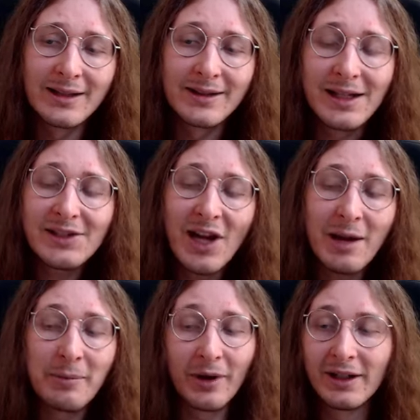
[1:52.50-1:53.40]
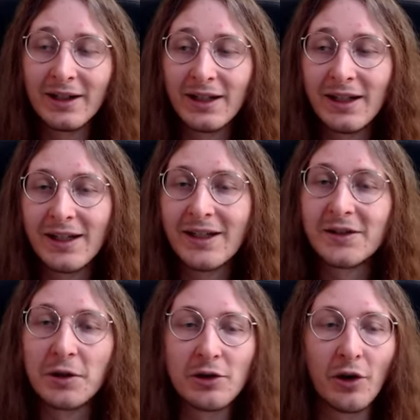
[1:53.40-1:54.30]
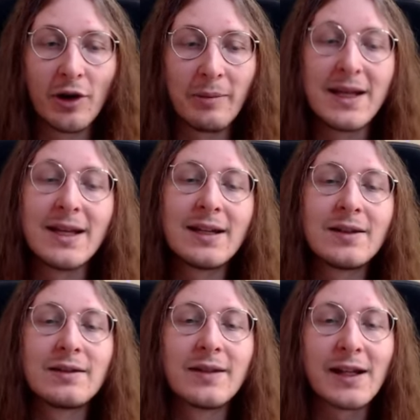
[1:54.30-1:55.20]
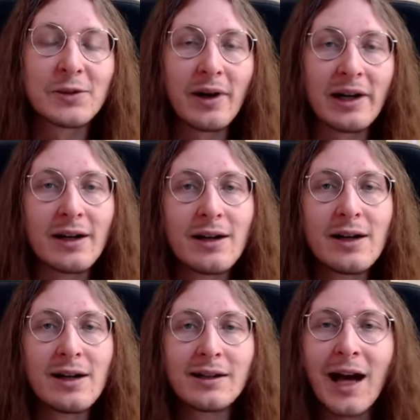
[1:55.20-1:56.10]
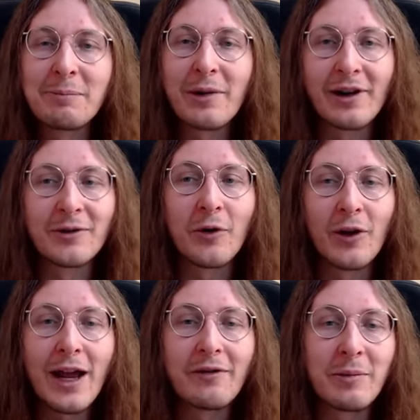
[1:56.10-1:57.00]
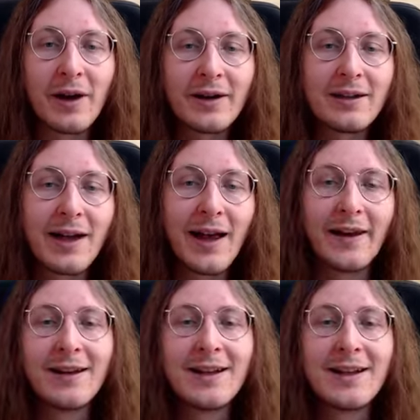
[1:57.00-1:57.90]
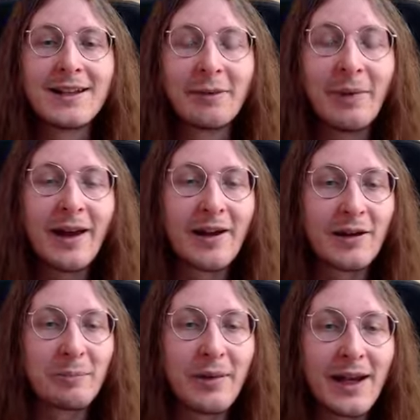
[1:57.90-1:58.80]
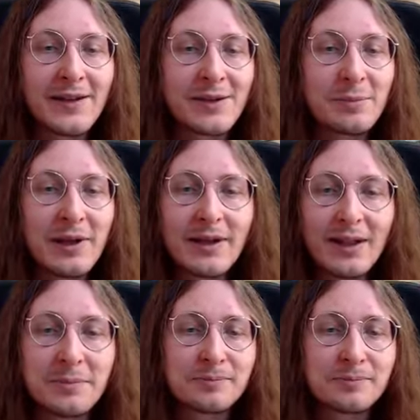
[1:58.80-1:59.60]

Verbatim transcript: This champion is not gonna be it. That's very apparent for everybody, and the player base is pretty